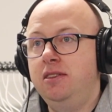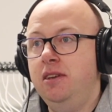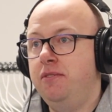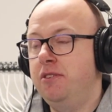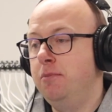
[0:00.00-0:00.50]

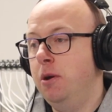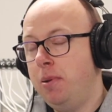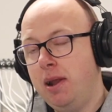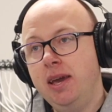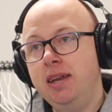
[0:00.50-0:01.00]
Some are
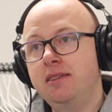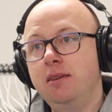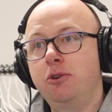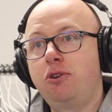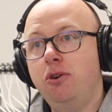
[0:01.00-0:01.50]
plain,
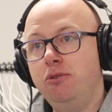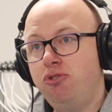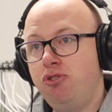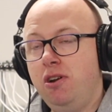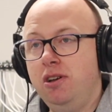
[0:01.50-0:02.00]
some are
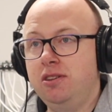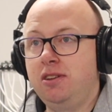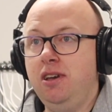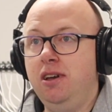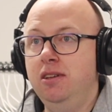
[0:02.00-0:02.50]

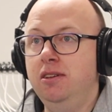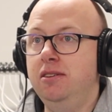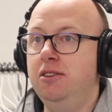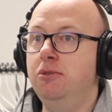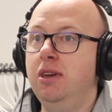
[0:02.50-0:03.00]
contrast
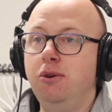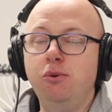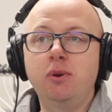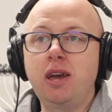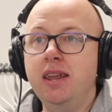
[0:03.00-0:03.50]
colours. Right. You'll get
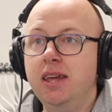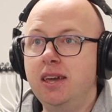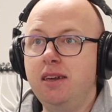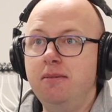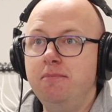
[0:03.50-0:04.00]

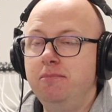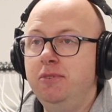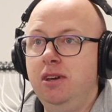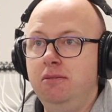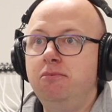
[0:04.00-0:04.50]
organic,
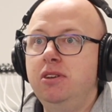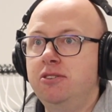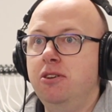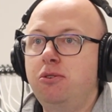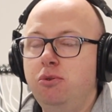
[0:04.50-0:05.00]

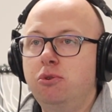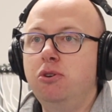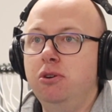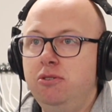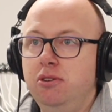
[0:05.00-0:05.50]
recycled
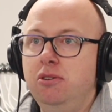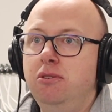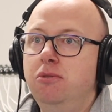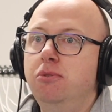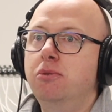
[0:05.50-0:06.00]

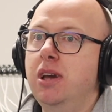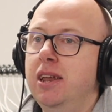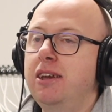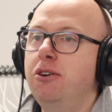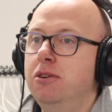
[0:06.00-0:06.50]
cotton or
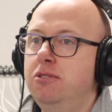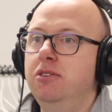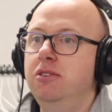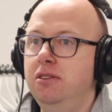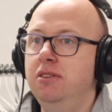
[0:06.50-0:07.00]
organic
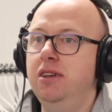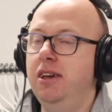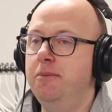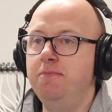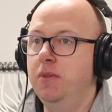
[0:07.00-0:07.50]
cotton.
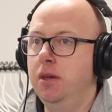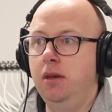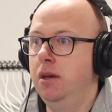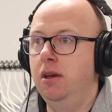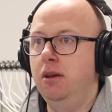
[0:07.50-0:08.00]

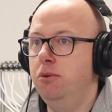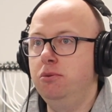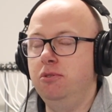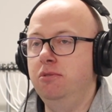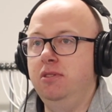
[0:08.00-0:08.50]
All
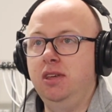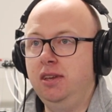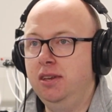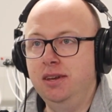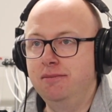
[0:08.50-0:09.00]
sorts of
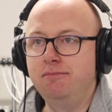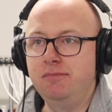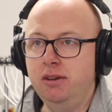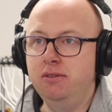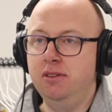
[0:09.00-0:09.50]
things.
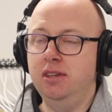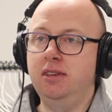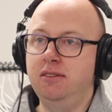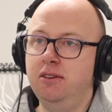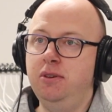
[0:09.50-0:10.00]
Loads of
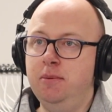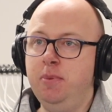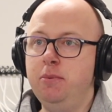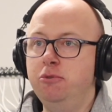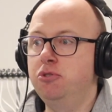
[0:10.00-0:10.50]
things. So
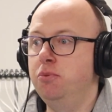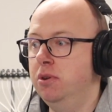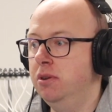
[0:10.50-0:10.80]
people just want,